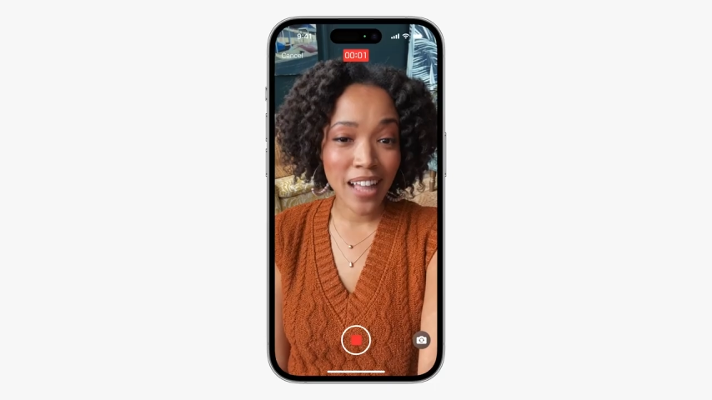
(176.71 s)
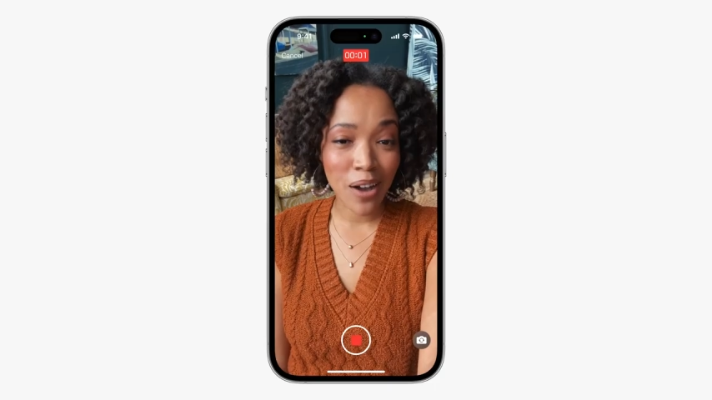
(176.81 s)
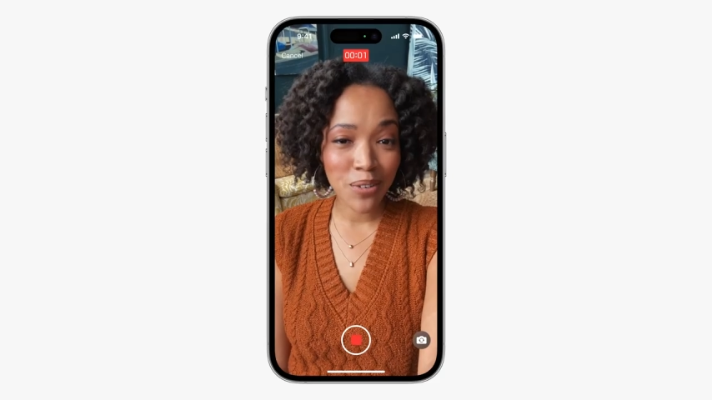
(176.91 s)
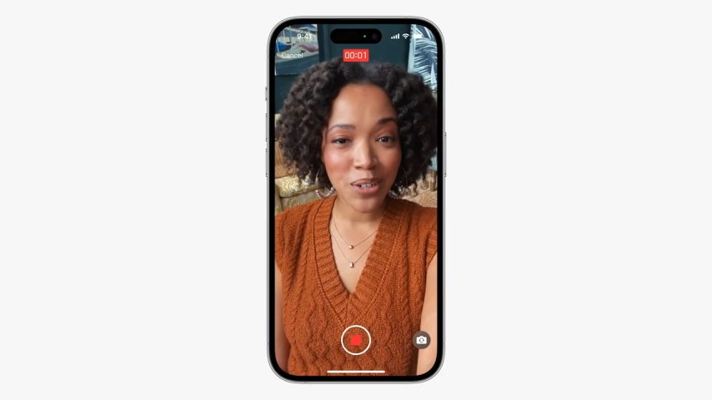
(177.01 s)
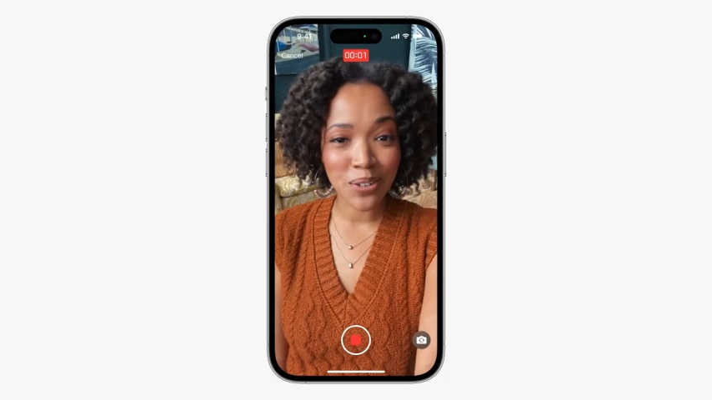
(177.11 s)

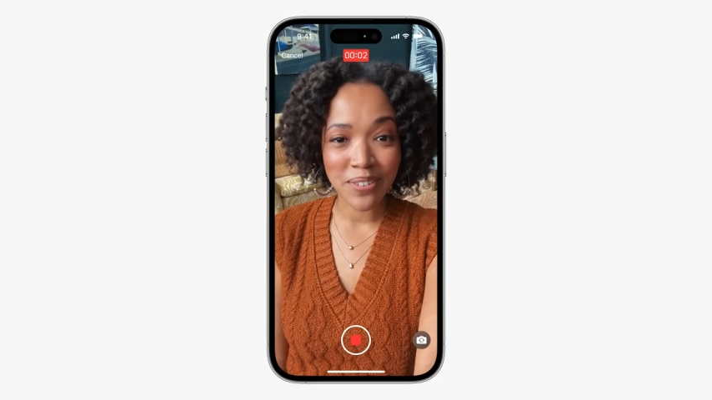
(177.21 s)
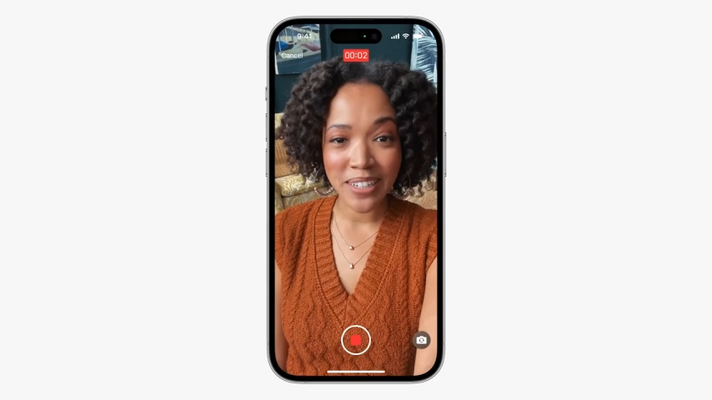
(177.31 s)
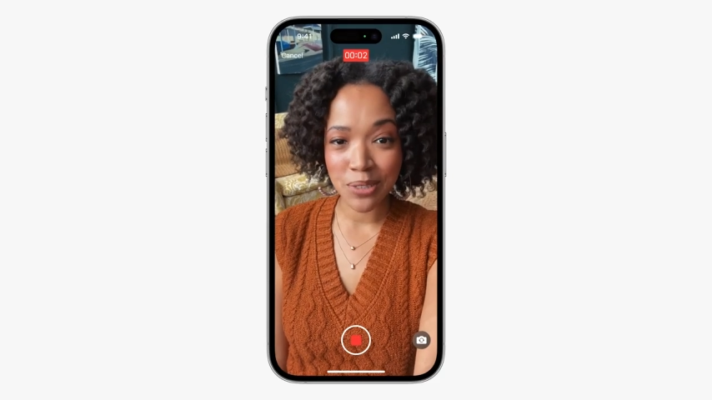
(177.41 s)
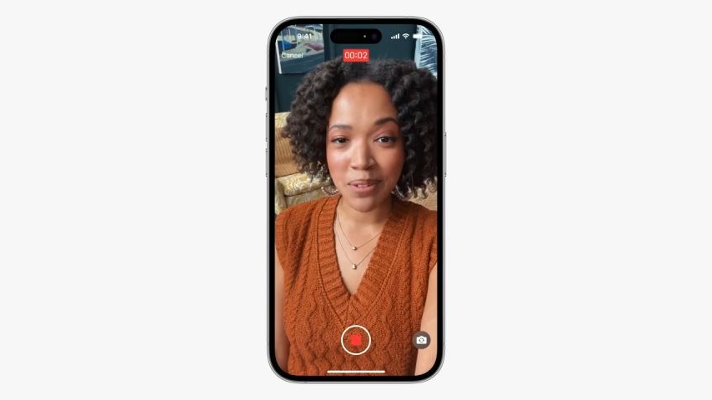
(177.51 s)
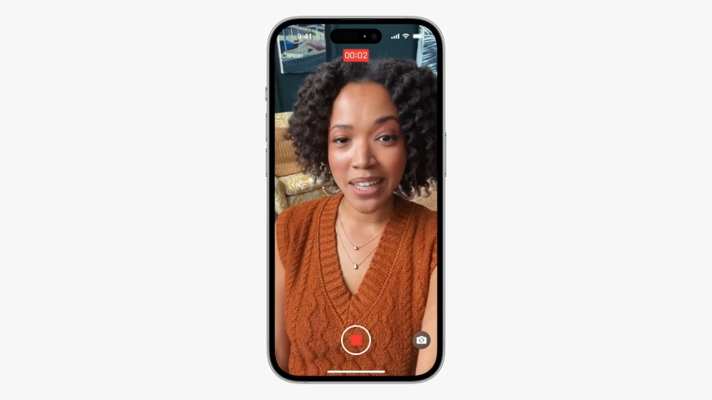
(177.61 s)
Now, when you
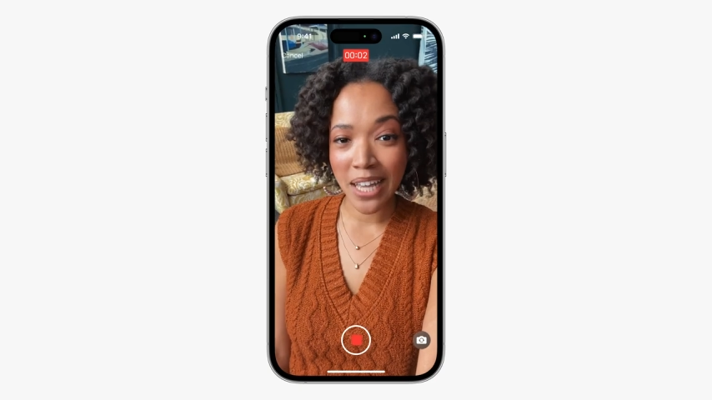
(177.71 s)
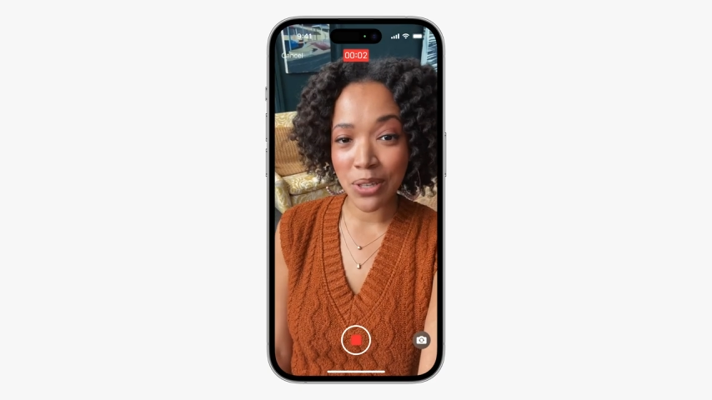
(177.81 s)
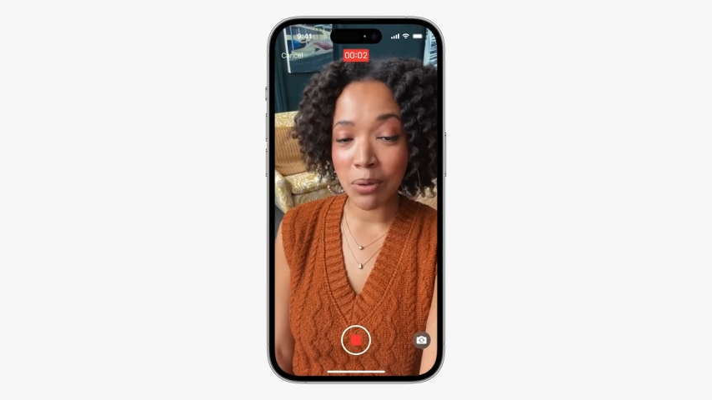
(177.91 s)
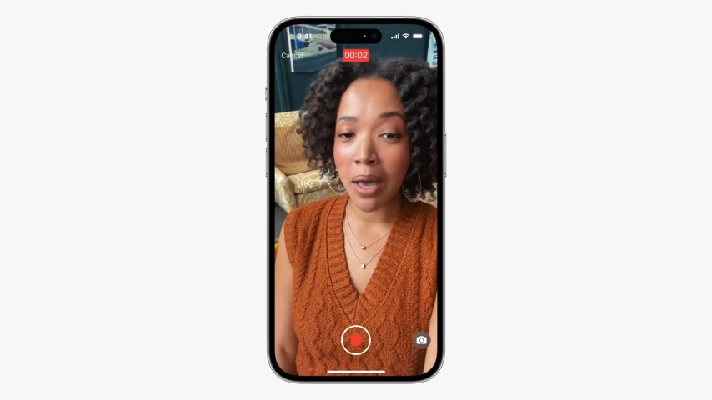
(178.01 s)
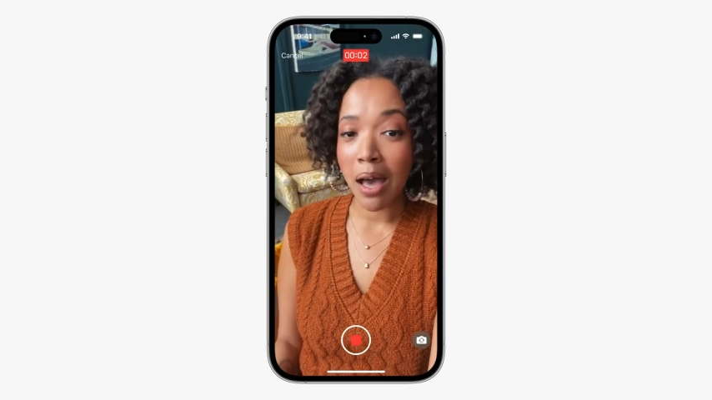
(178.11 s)
call
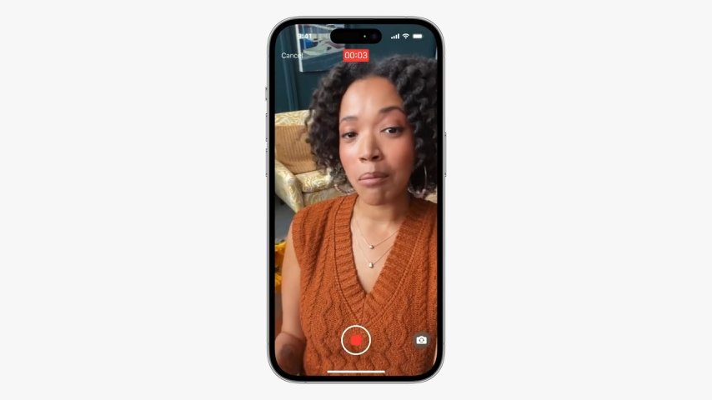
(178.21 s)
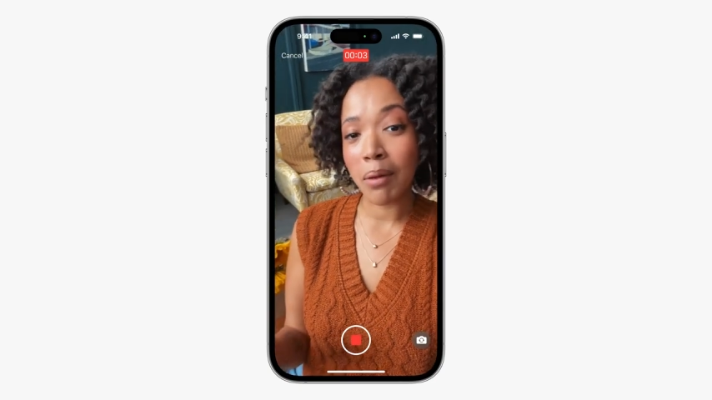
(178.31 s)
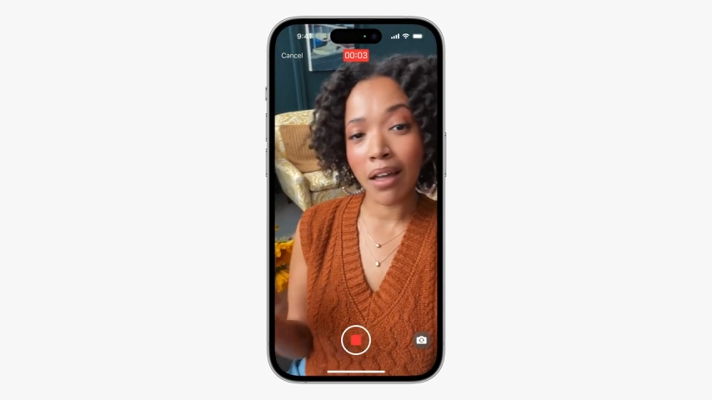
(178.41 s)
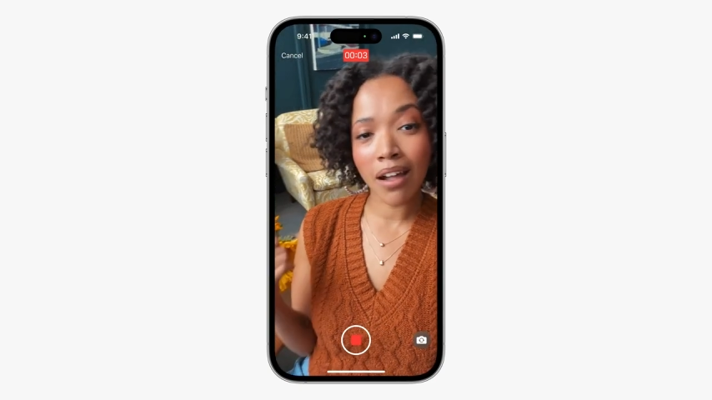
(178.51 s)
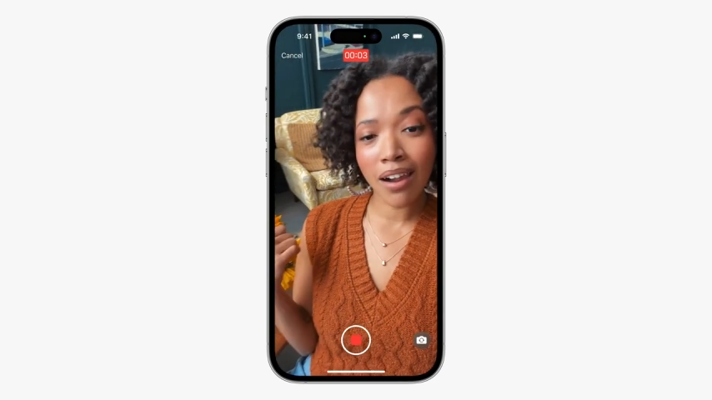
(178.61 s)
someone through
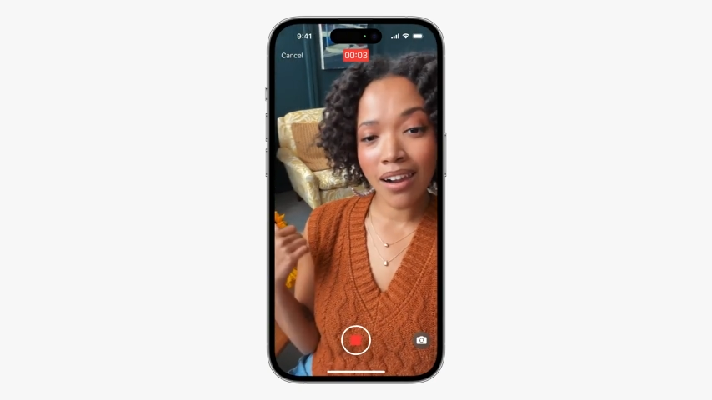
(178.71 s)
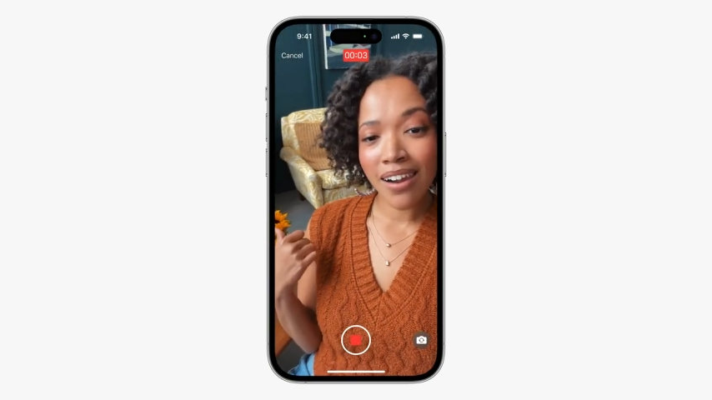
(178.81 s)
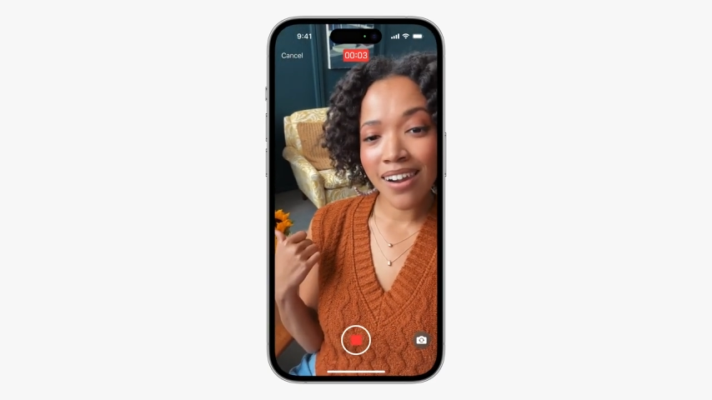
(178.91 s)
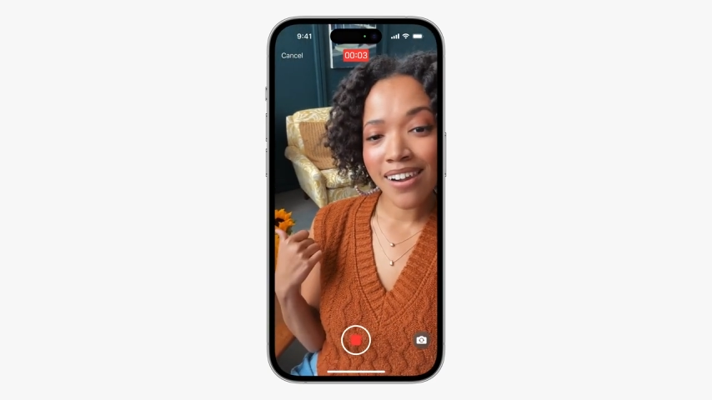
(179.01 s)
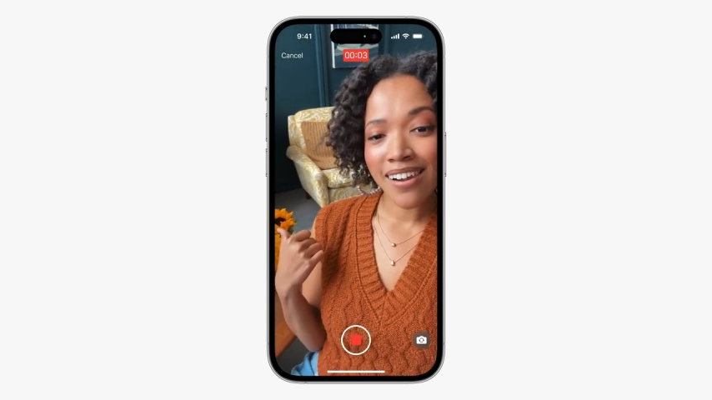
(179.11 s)

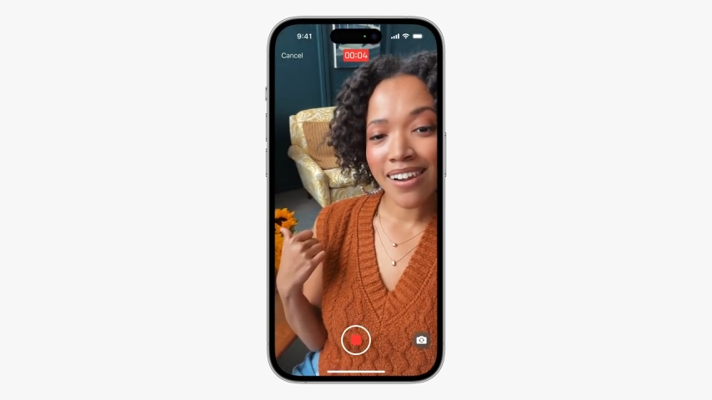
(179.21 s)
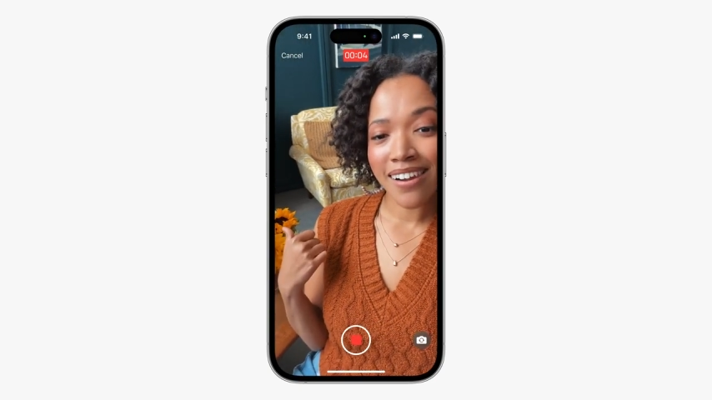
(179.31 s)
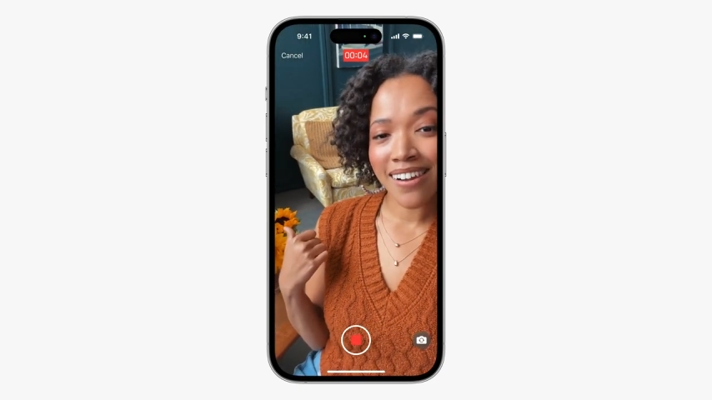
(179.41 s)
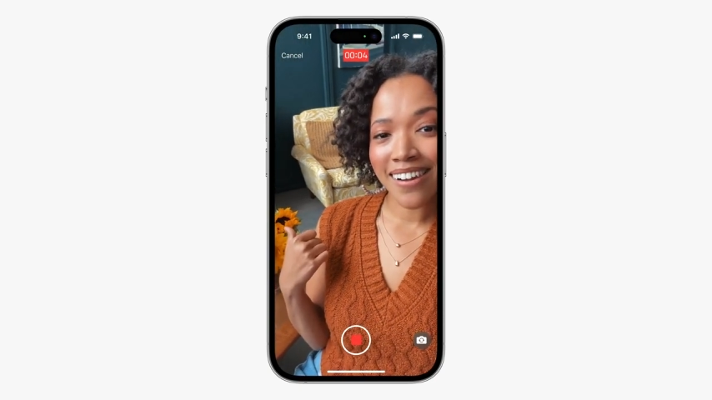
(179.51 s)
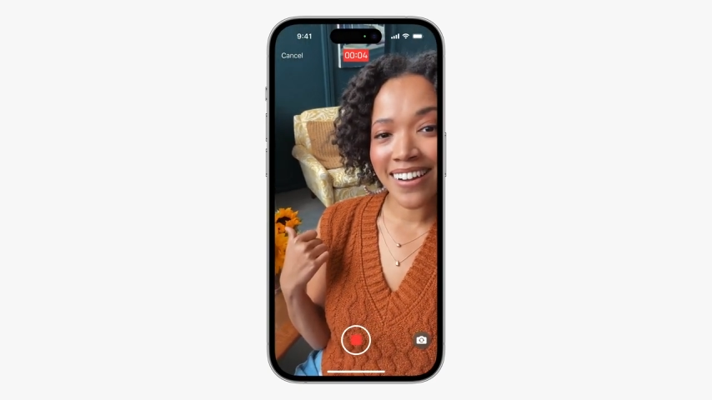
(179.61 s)
FaceTime and they
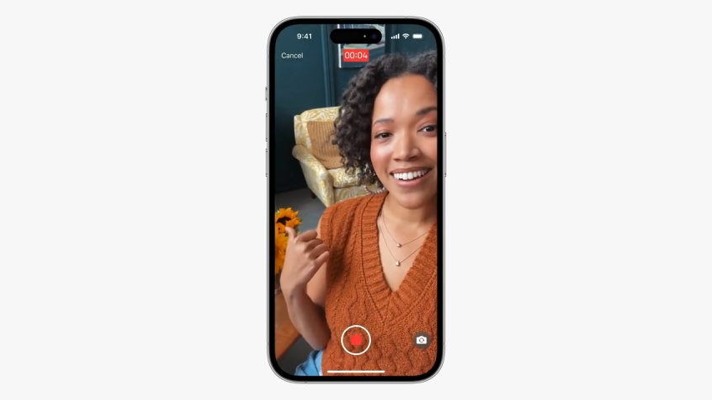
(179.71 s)
aren't